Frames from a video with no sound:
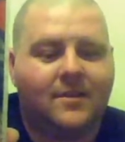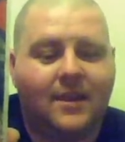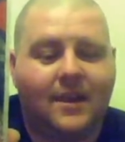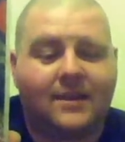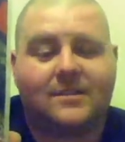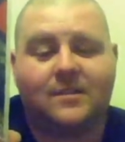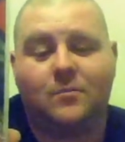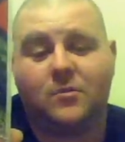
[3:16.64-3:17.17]
The
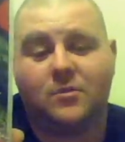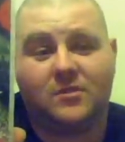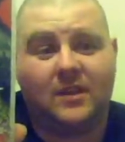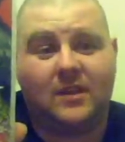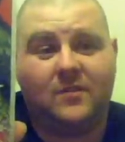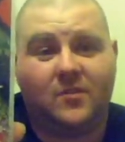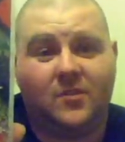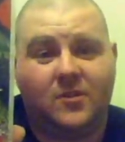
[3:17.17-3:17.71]
acting was
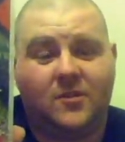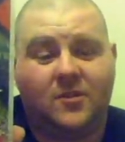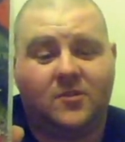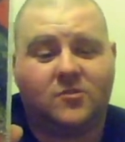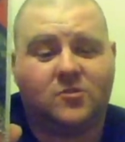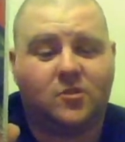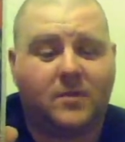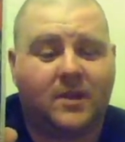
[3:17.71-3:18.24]
even.
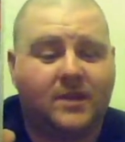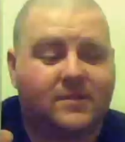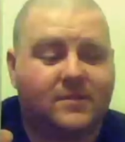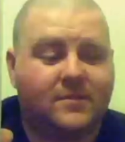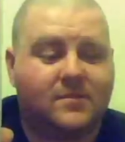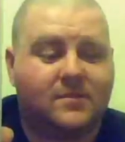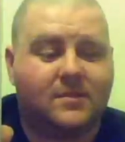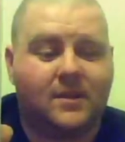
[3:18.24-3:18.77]
Some
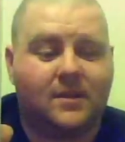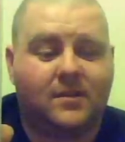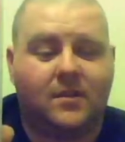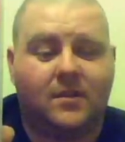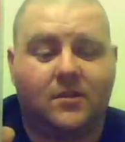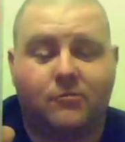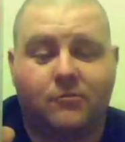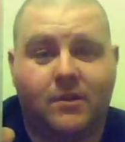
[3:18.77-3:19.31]
actors did
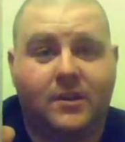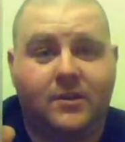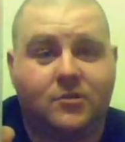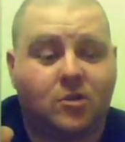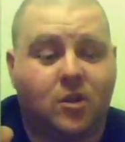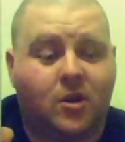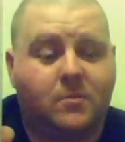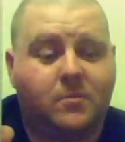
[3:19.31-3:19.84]
a
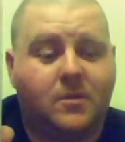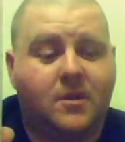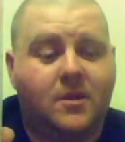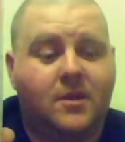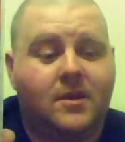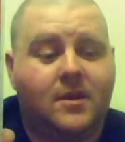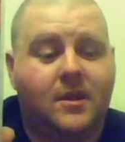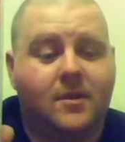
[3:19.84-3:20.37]
great job.
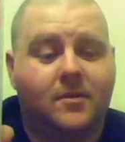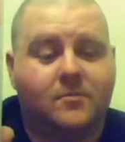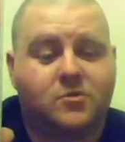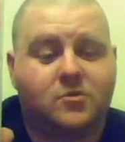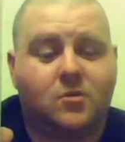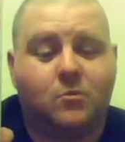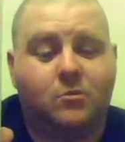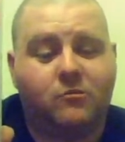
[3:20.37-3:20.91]

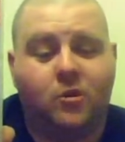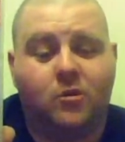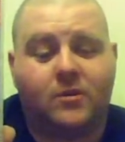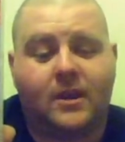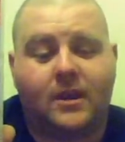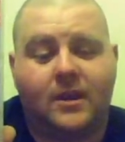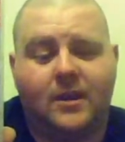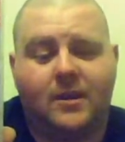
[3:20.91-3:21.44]
Some were
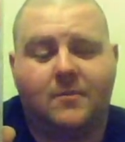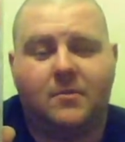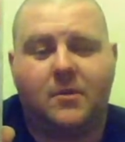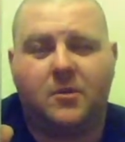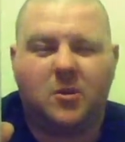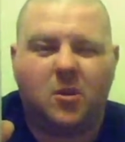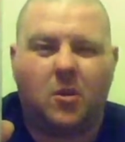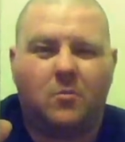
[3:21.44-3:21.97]
okay,
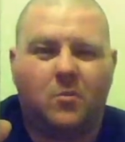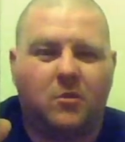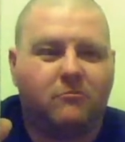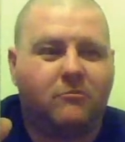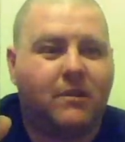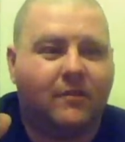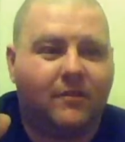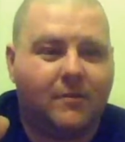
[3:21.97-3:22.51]
but none were
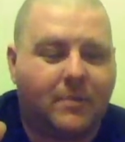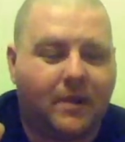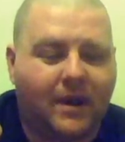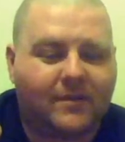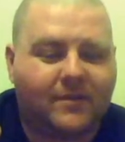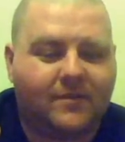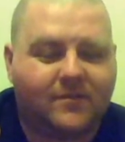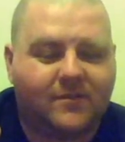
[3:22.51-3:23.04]
really
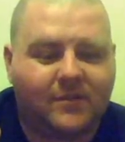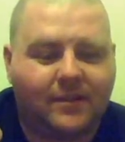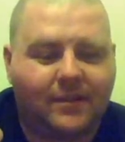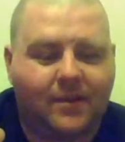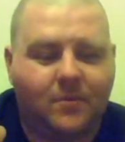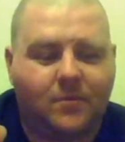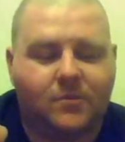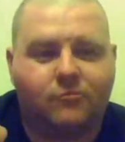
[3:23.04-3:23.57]
bad, so
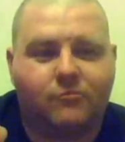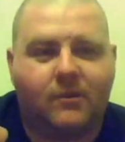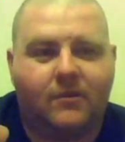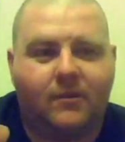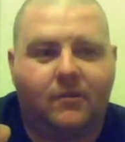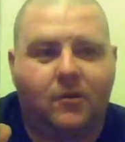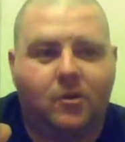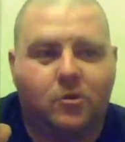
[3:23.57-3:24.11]
that it was
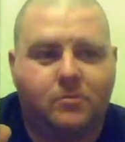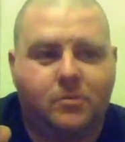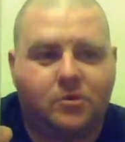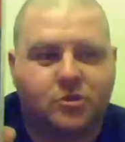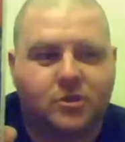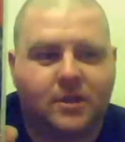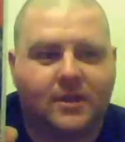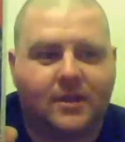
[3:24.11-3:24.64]
really low
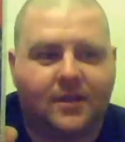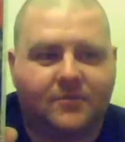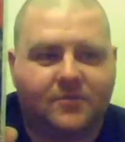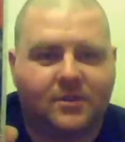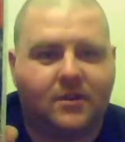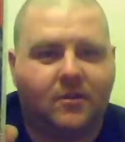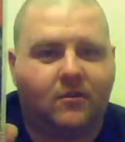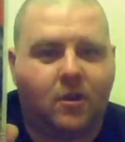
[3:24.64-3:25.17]
budget. I've
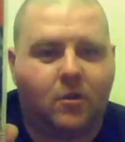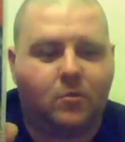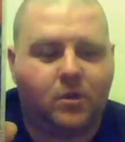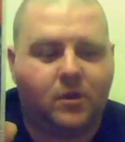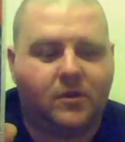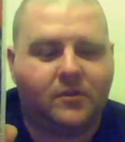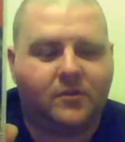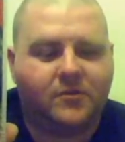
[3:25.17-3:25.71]
seen a lot
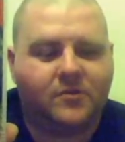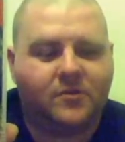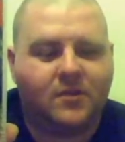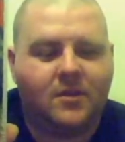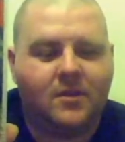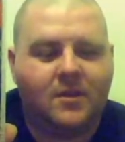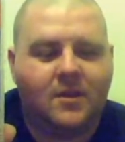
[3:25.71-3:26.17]
worse.